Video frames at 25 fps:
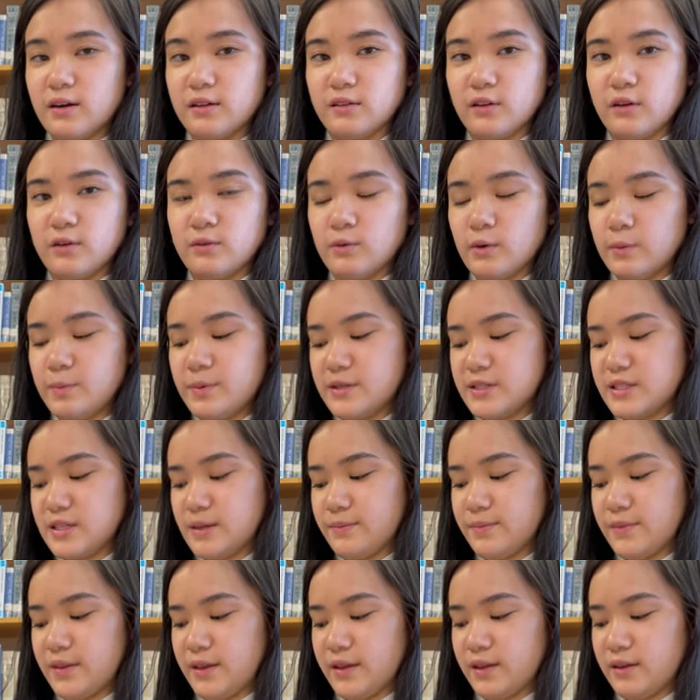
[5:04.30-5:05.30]
Alone will be
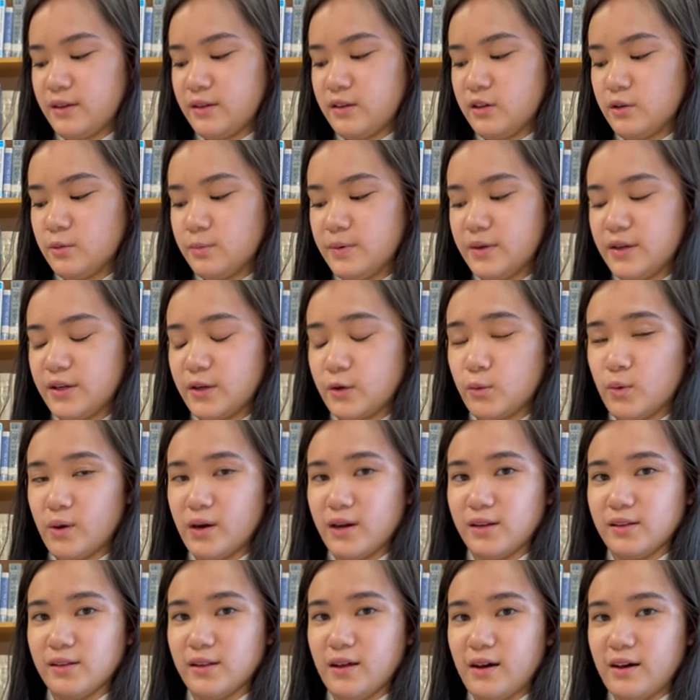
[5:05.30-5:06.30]
something, you'll be
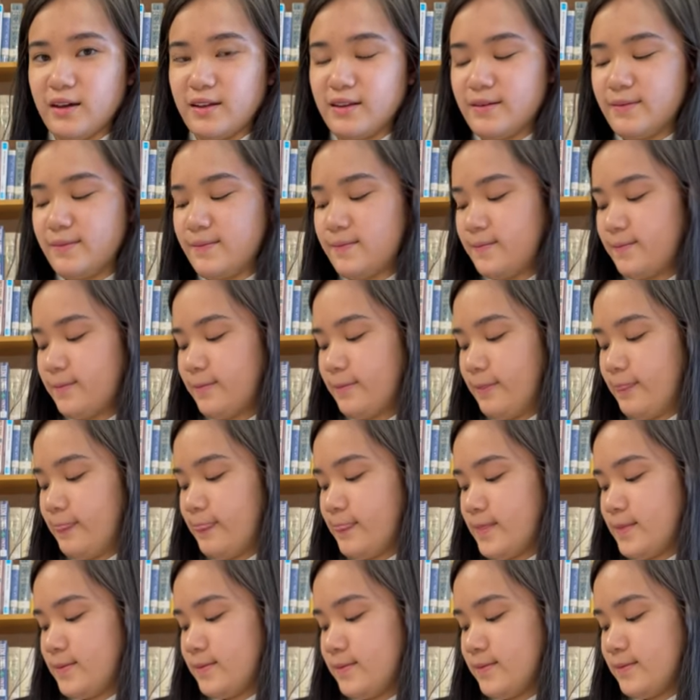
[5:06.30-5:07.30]
quite a lot.
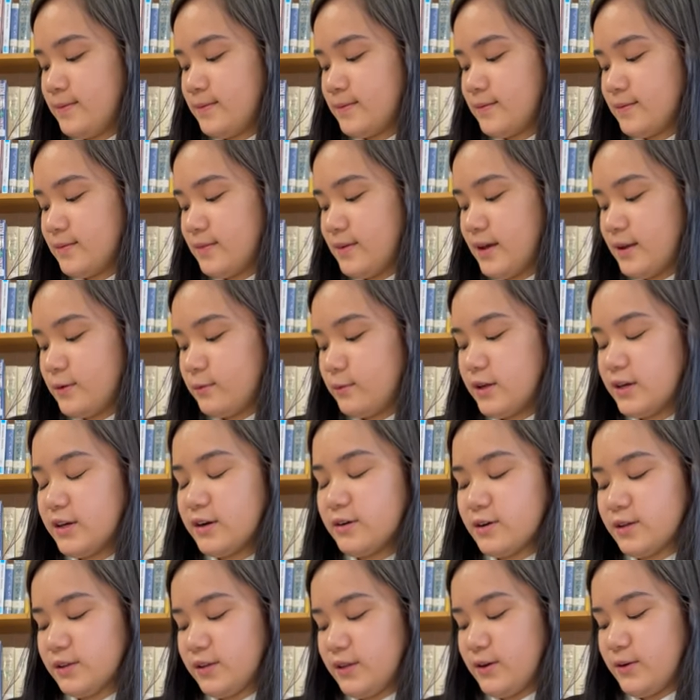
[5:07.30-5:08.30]
And when
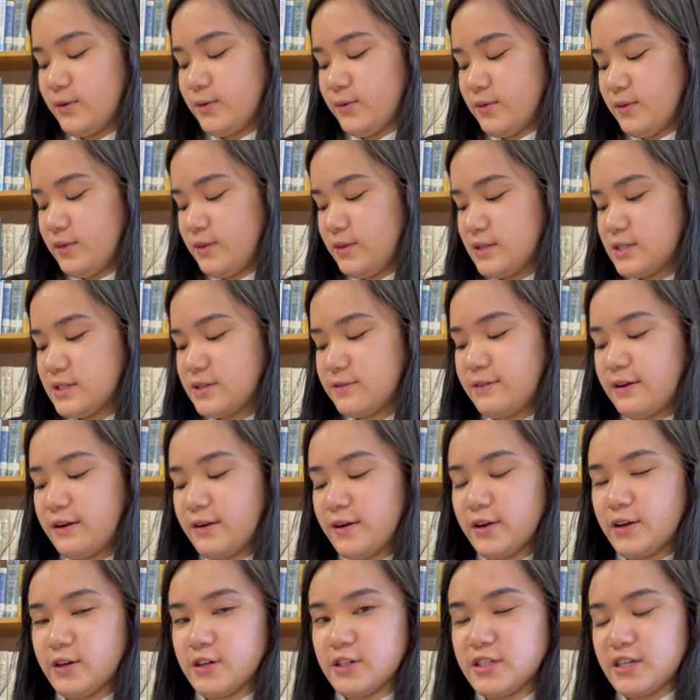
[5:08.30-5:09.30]
you're alone, there's a
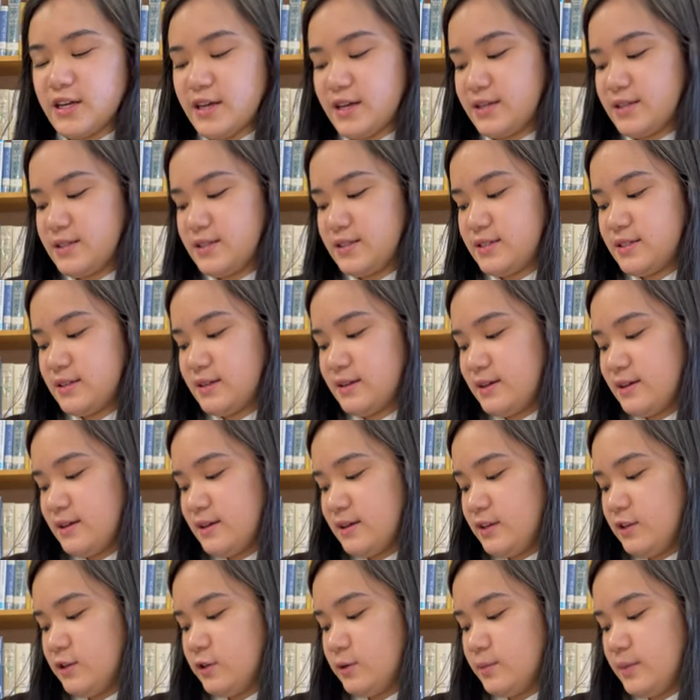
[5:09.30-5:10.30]
very good chance
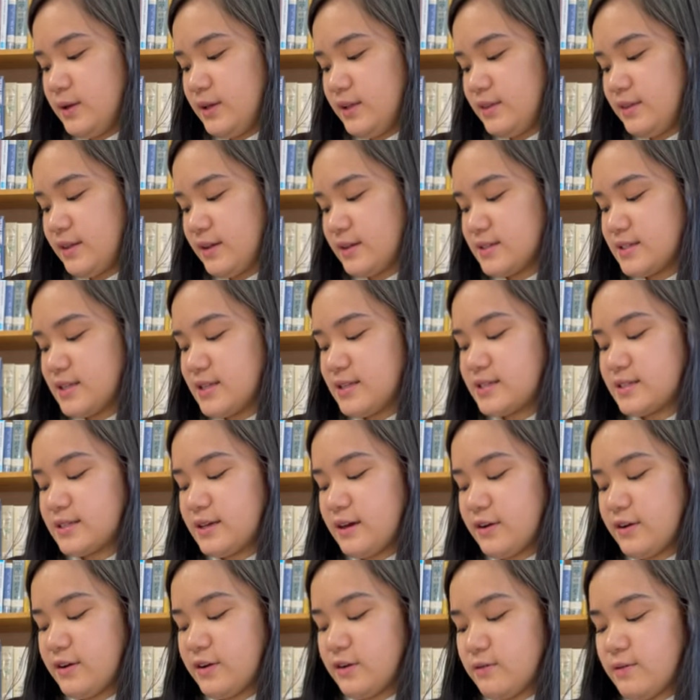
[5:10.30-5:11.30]
you'll meet things that
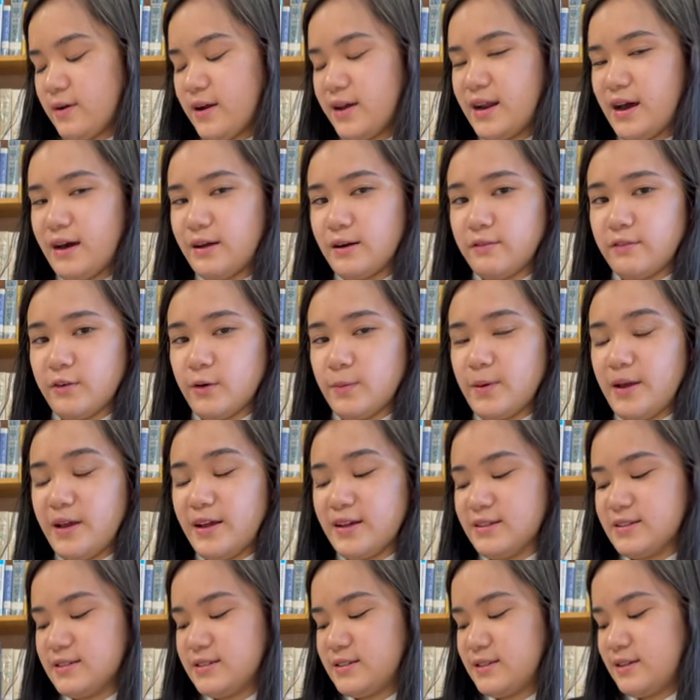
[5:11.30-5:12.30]
scare you right out of your
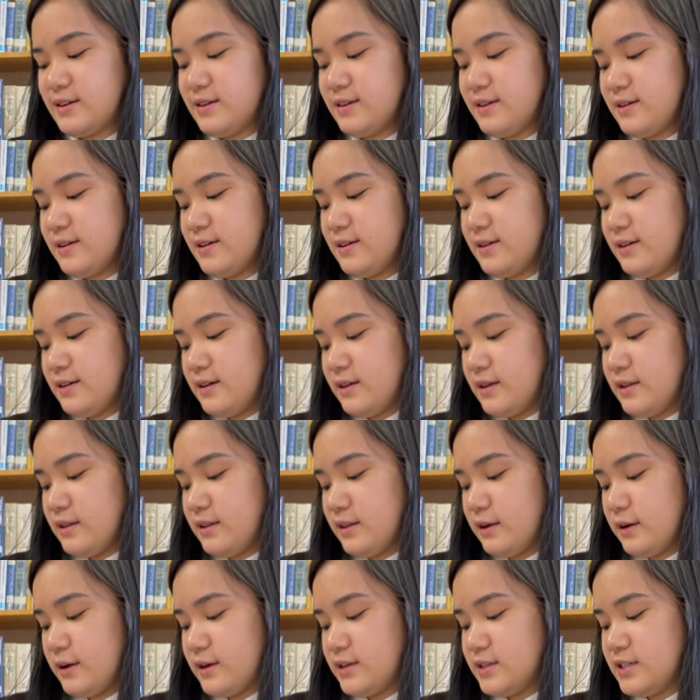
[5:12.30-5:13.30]
pants.
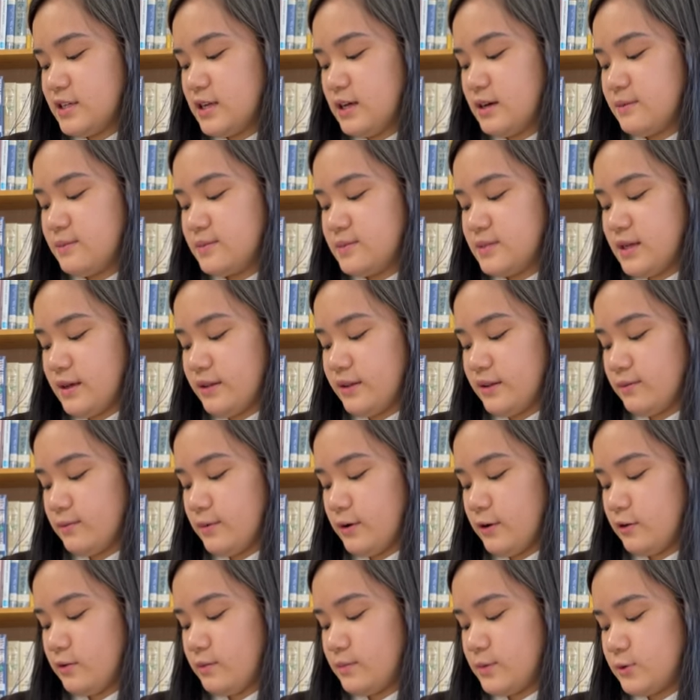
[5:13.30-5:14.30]
There are some down the
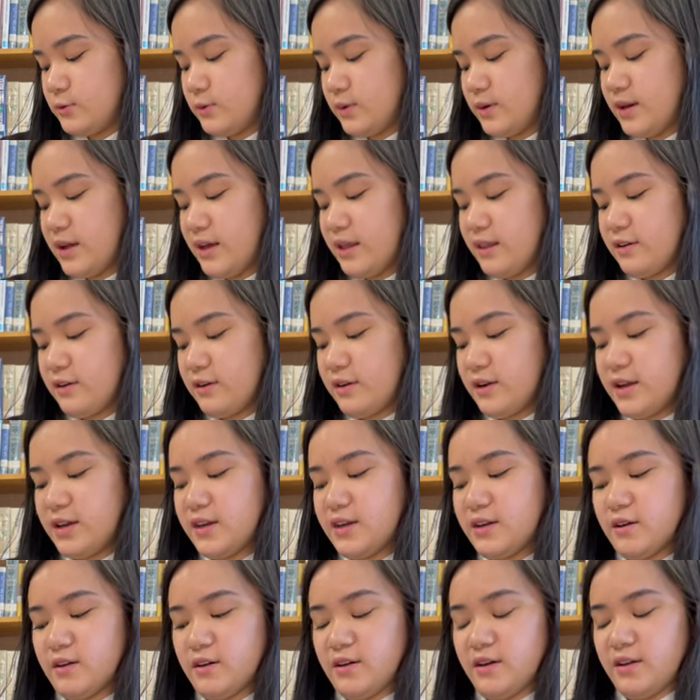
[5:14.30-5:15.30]
road between hither
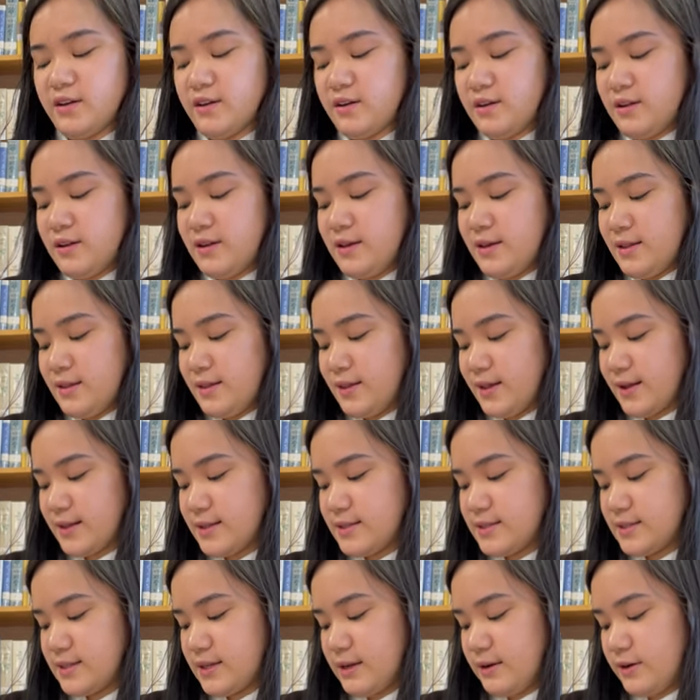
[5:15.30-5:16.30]
and yon that
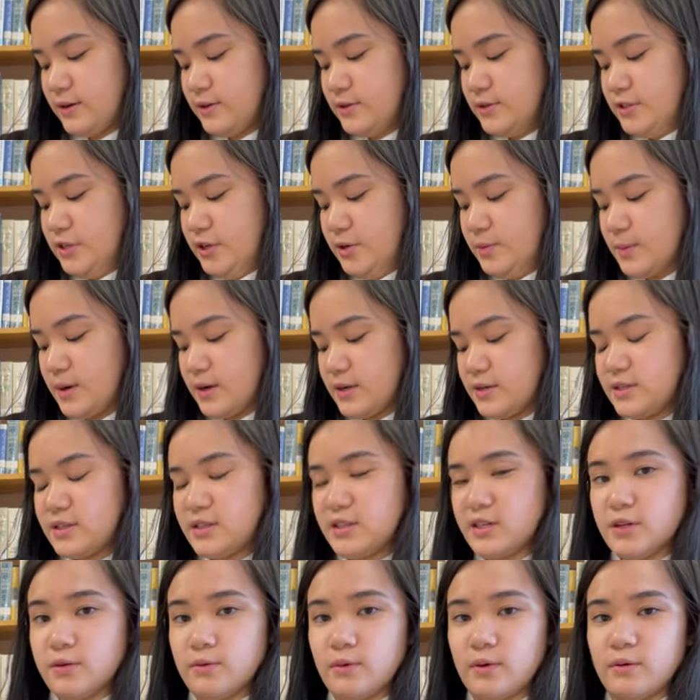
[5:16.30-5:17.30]
can scare you so
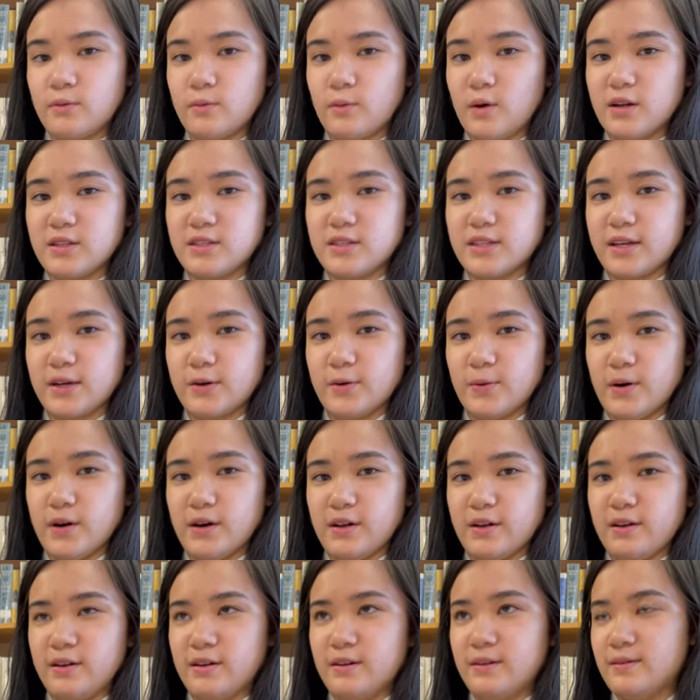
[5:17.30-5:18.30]
much you won't want to go
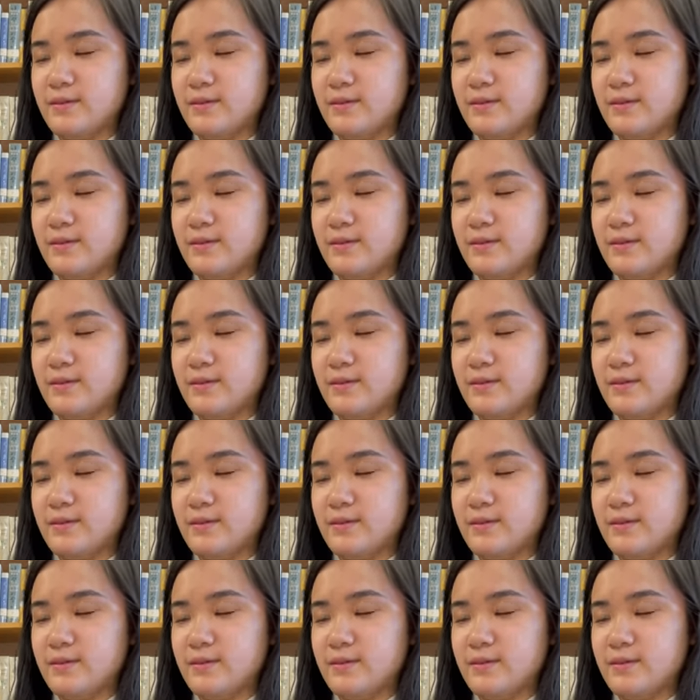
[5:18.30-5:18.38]
on.